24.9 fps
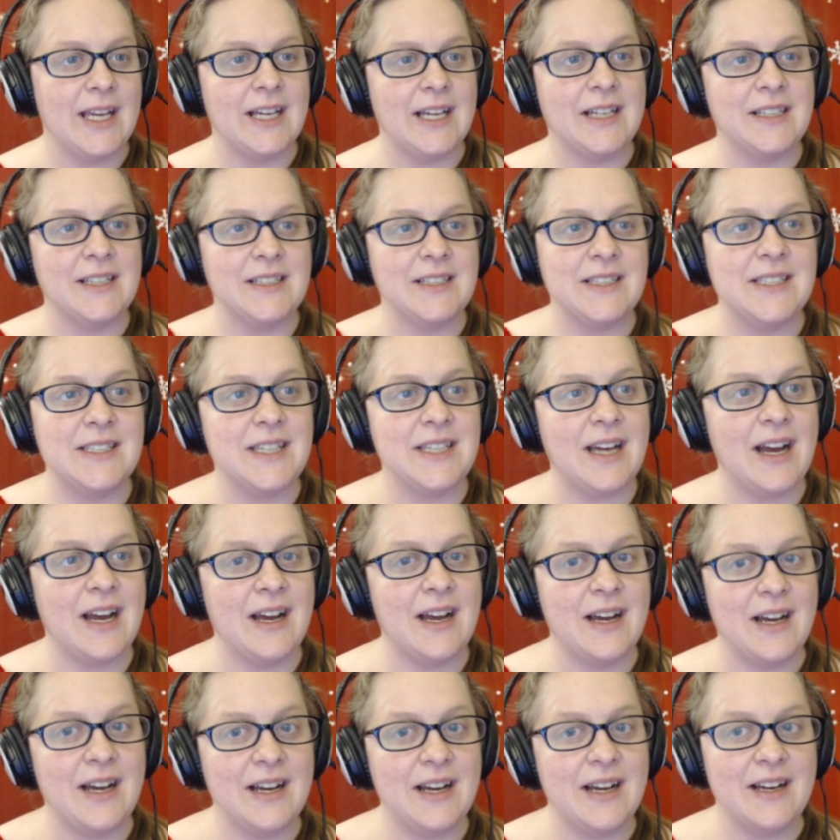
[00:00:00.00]
And
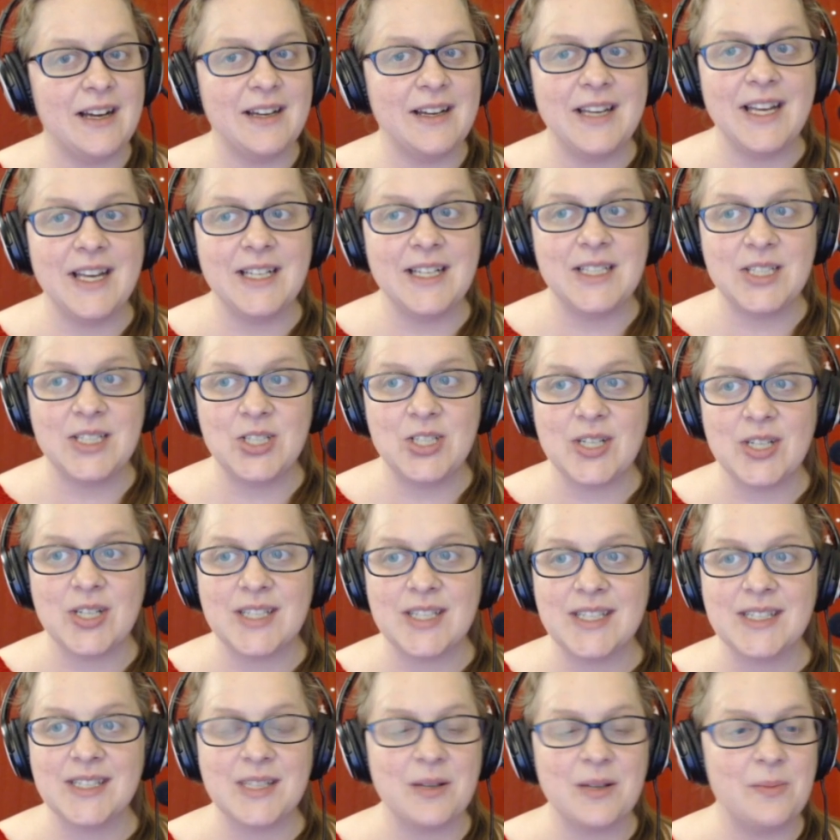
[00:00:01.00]
uh, it
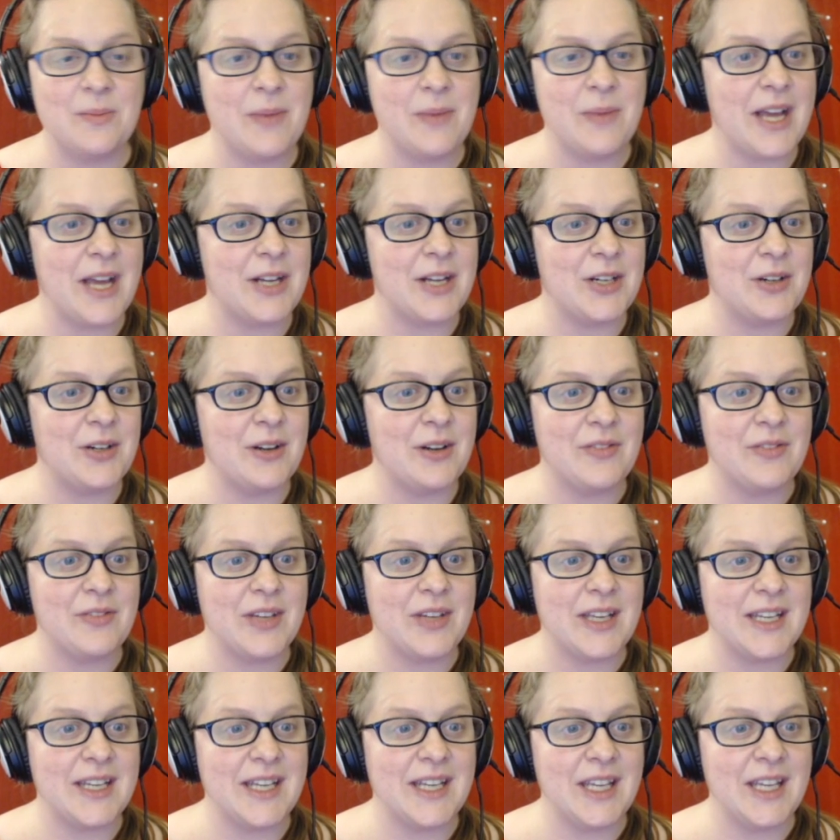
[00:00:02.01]
just is a matter
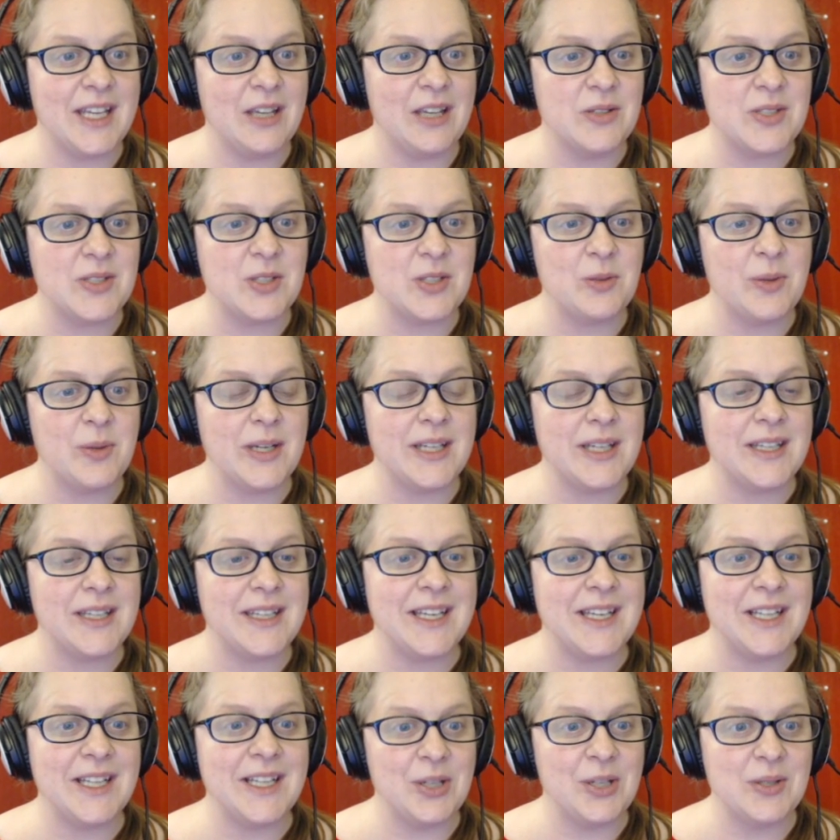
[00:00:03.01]
of getting used to
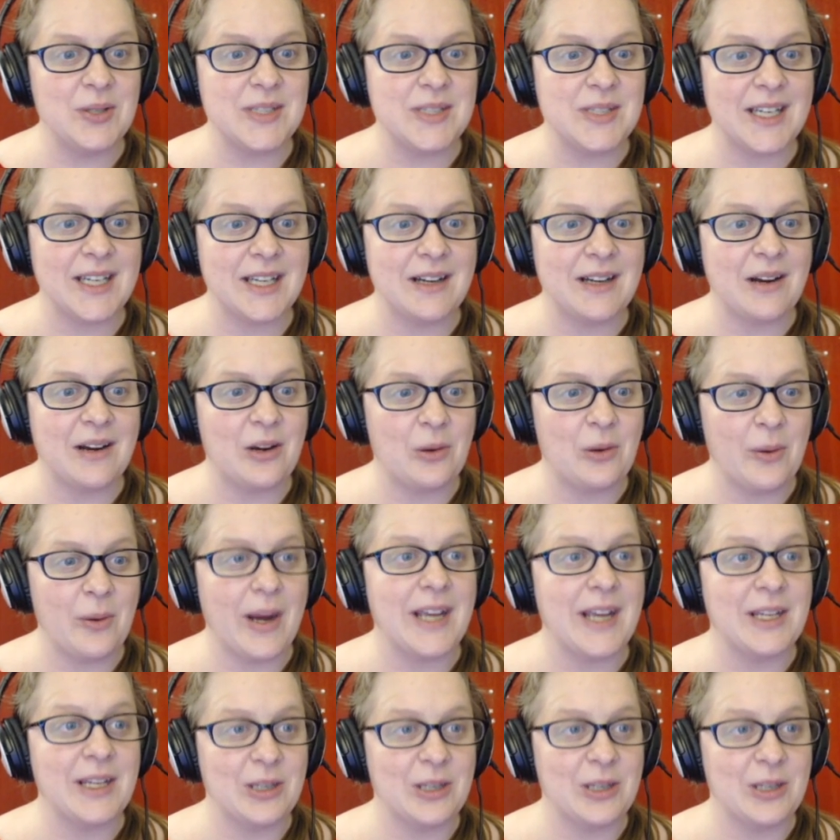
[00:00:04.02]
it and using it on a